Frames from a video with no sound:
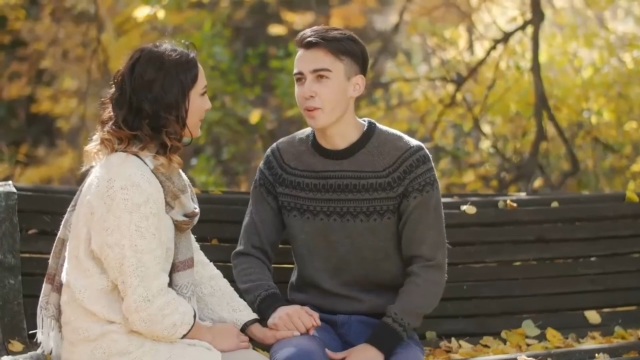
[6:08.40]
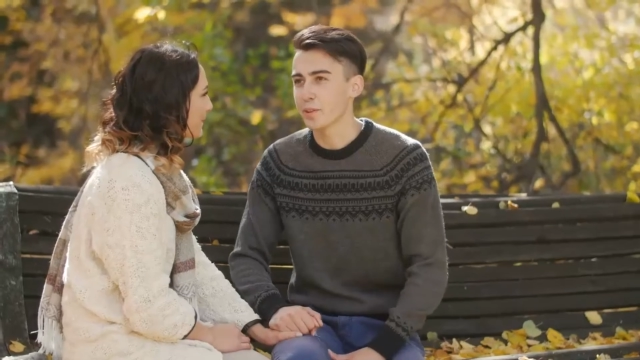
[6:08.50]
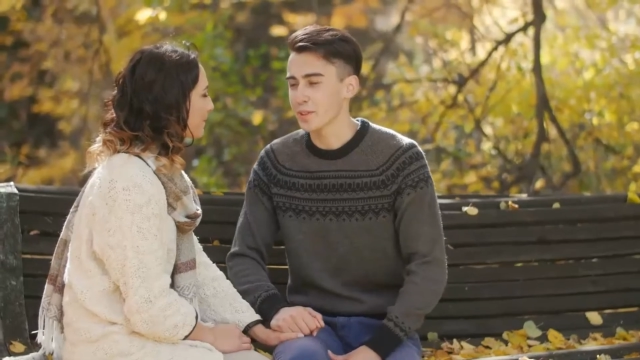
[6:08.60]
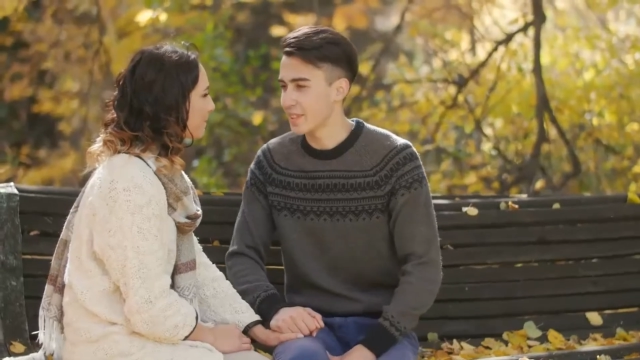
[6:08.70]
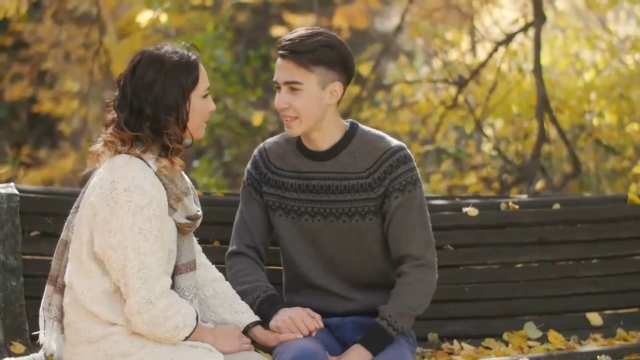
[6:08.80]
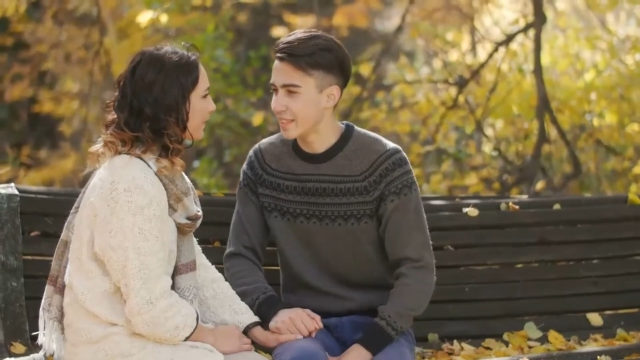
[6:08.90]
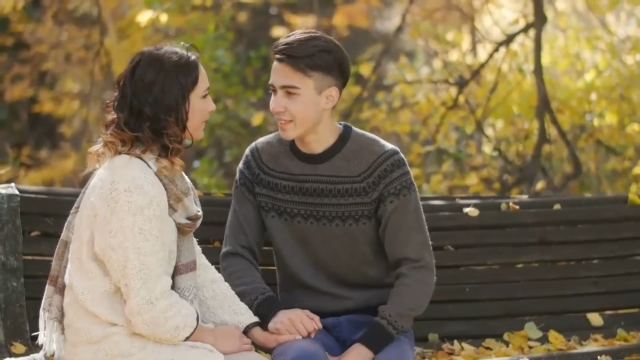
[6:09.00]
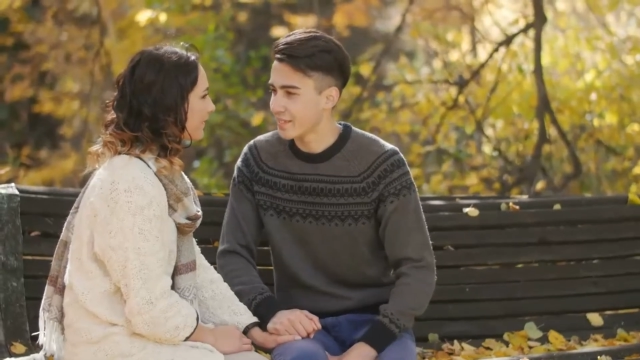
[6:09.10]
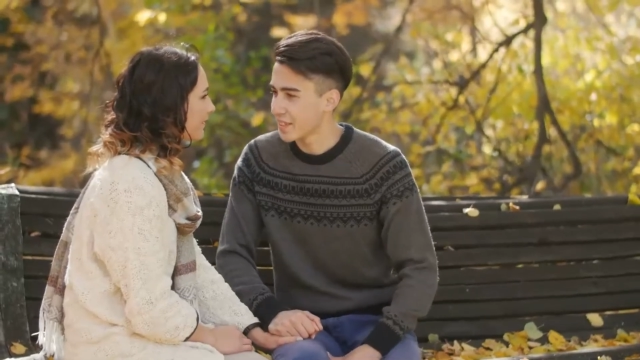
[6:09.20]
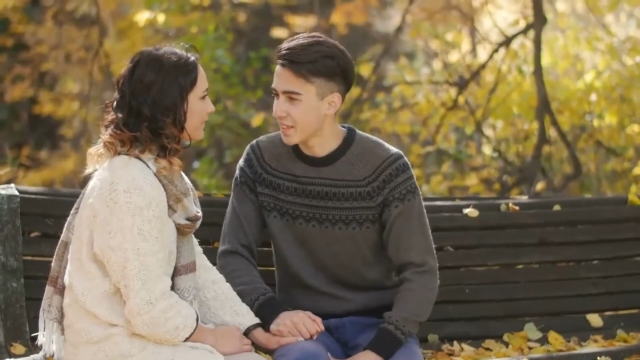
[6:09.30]
slightly
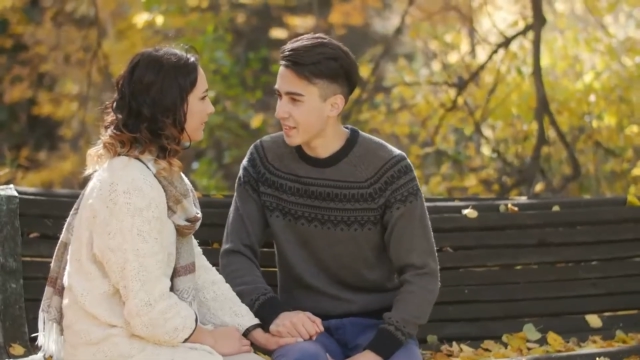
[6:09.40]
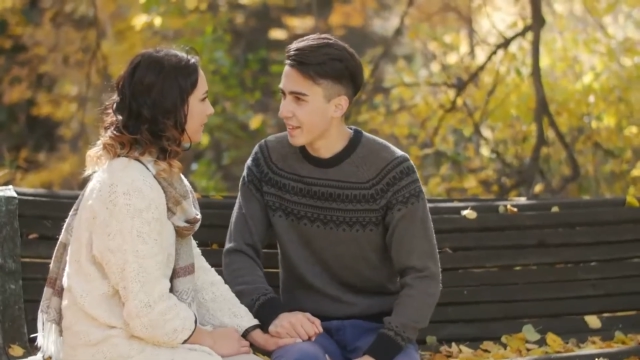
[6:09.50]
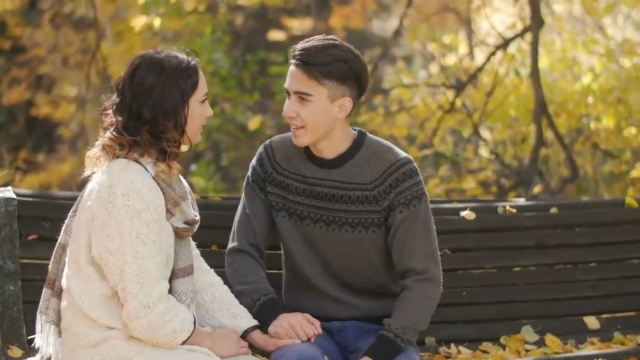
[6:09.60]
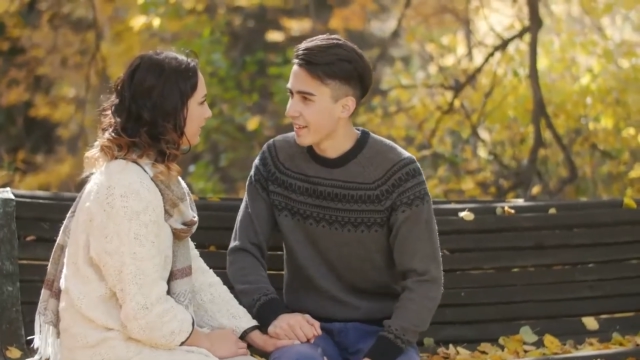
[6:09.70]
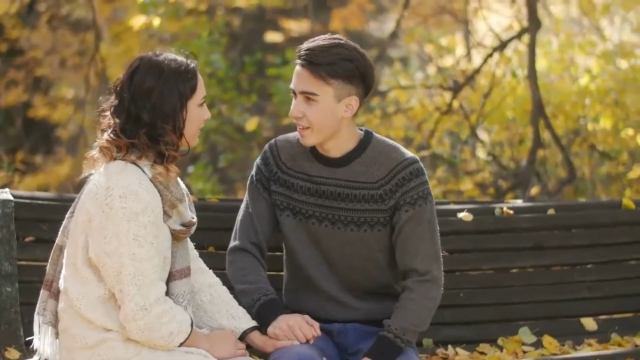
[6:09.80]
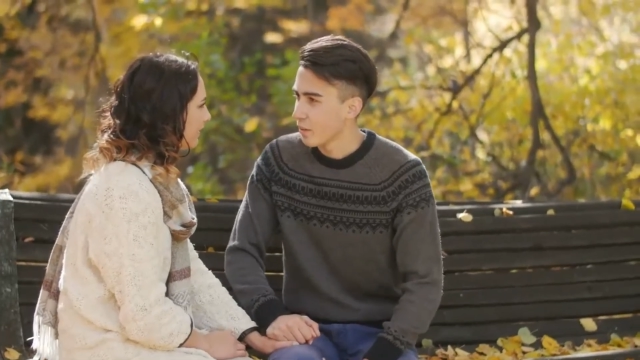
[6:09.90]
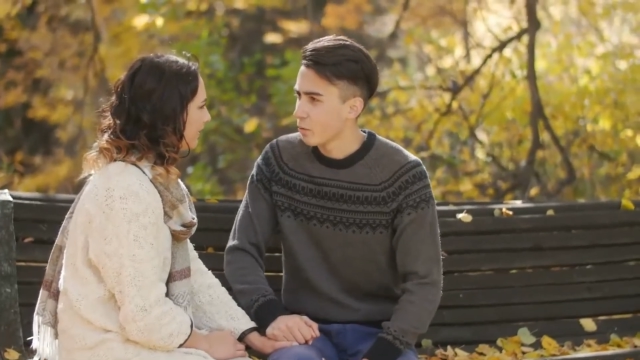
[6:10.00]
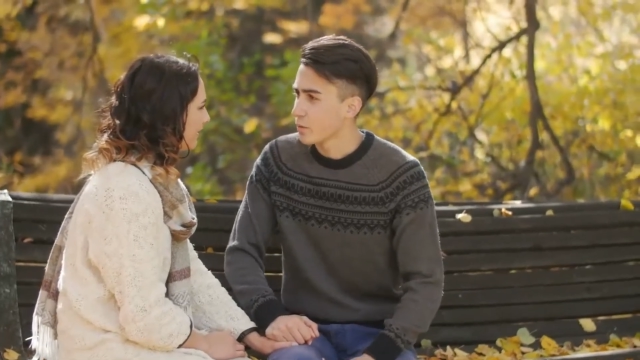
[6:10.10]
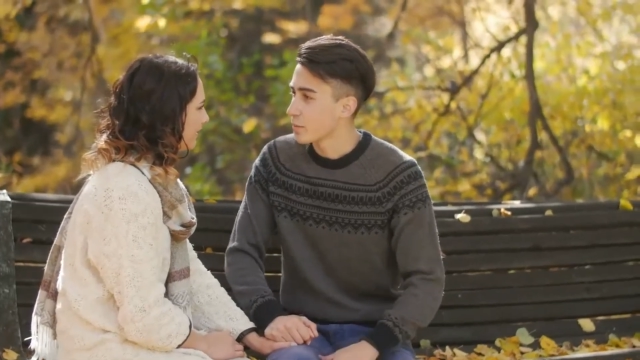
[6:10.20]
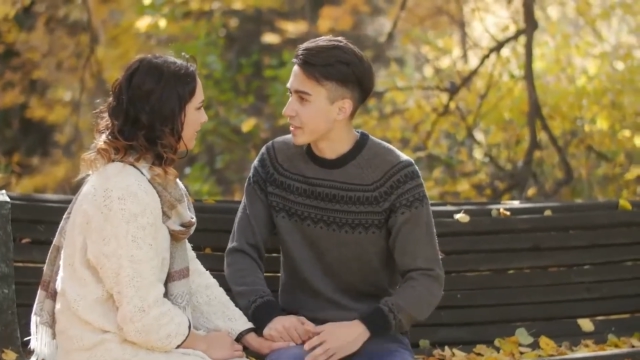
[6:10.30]
so she can feel a
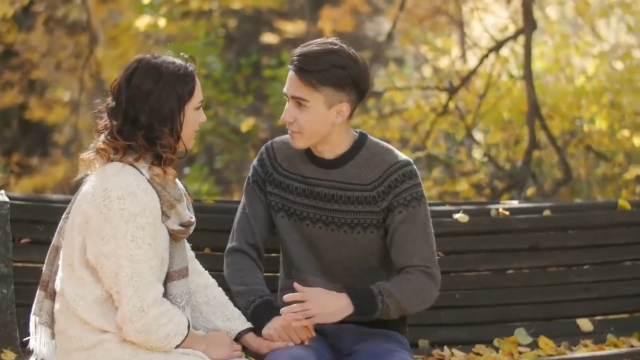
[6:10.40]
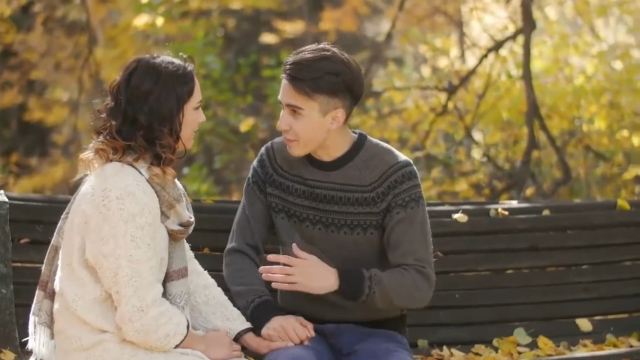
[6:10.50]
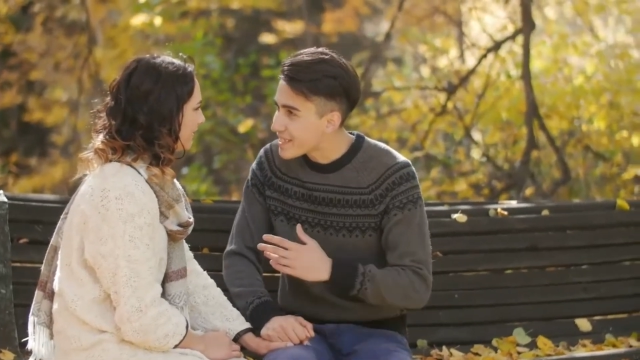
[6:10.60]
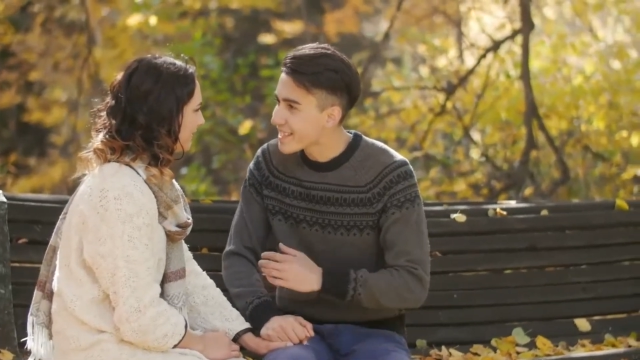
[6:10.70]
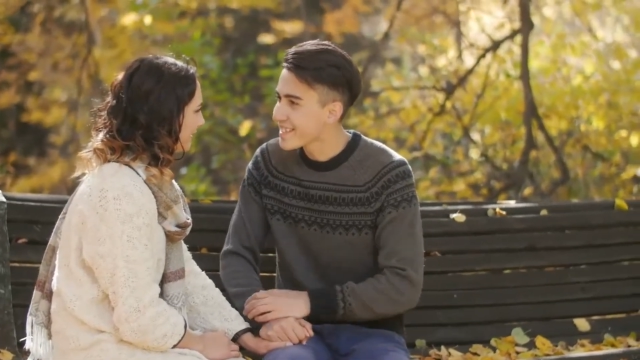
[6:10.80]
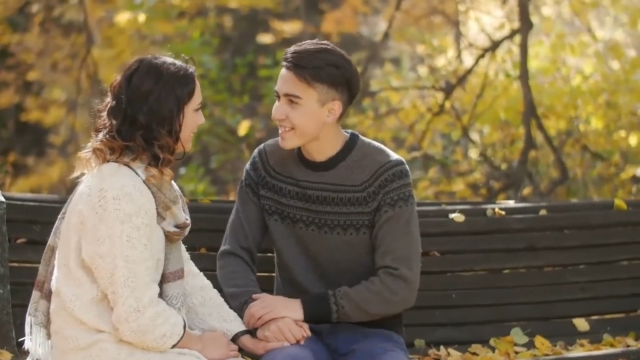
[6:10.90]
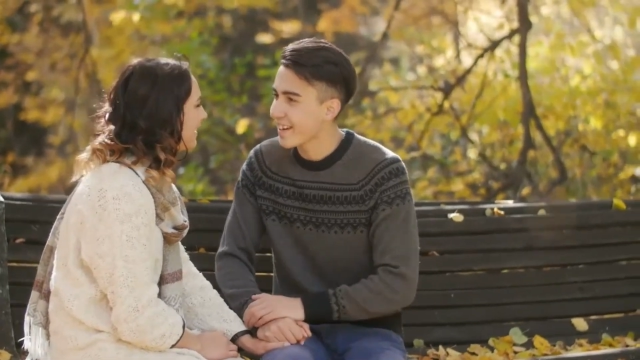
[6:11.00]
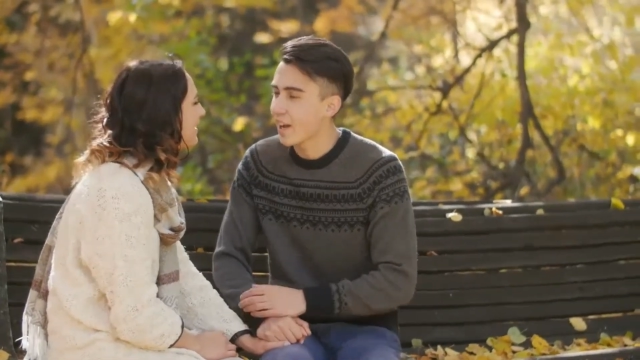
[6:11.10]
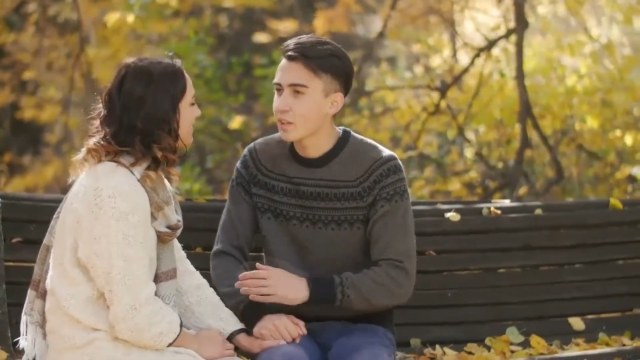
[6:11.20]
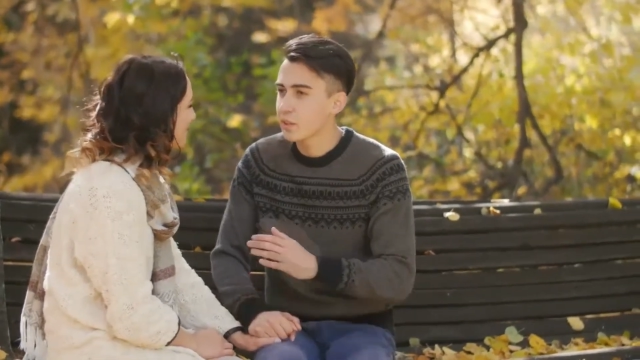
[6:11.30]
hint of a teasing
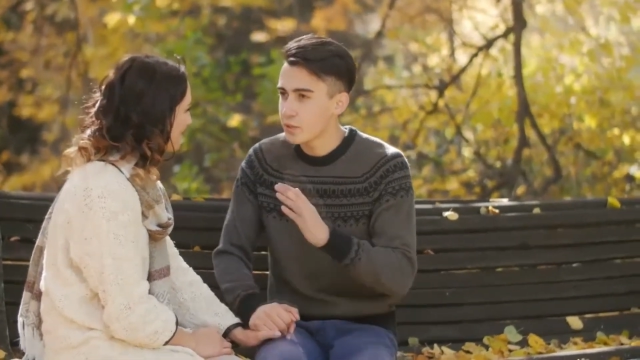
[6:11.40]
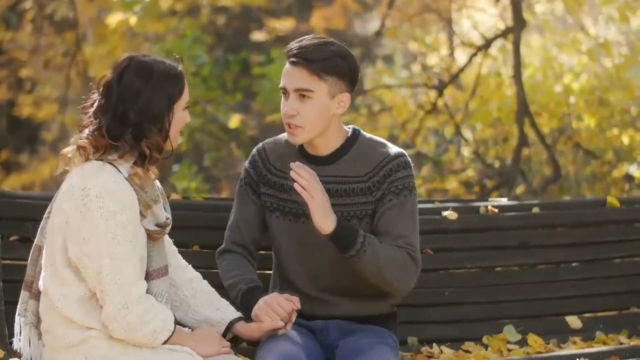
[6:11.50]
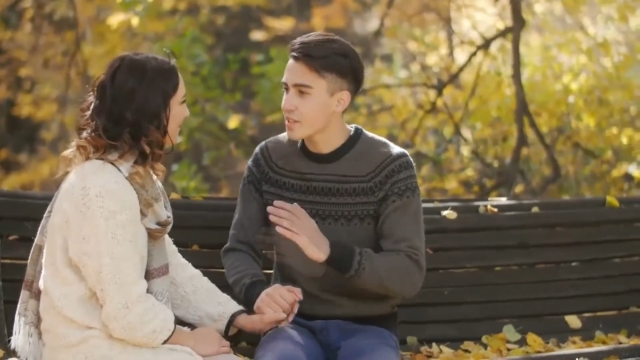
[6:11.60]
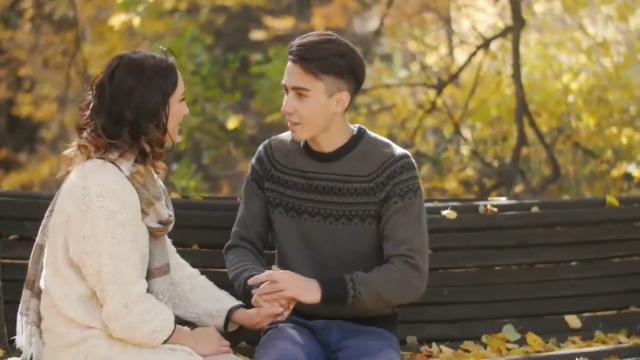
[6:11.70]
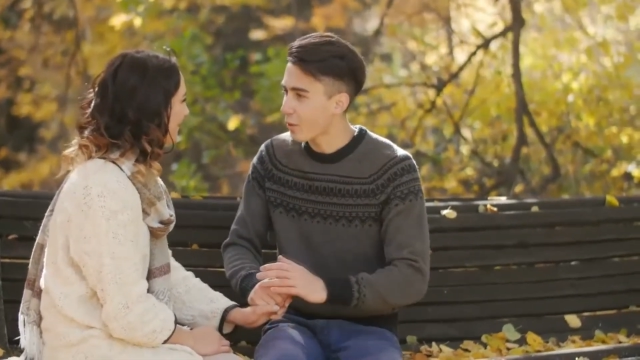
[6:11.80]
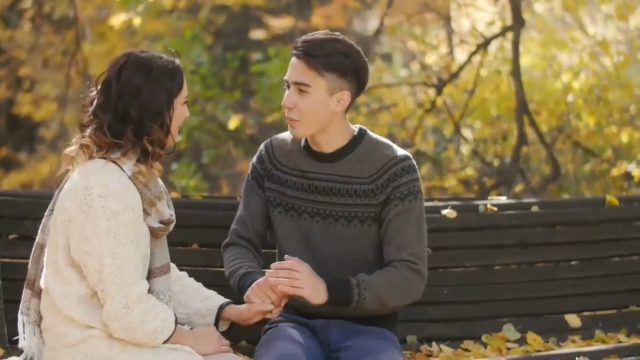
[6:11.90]
kiss on her ear.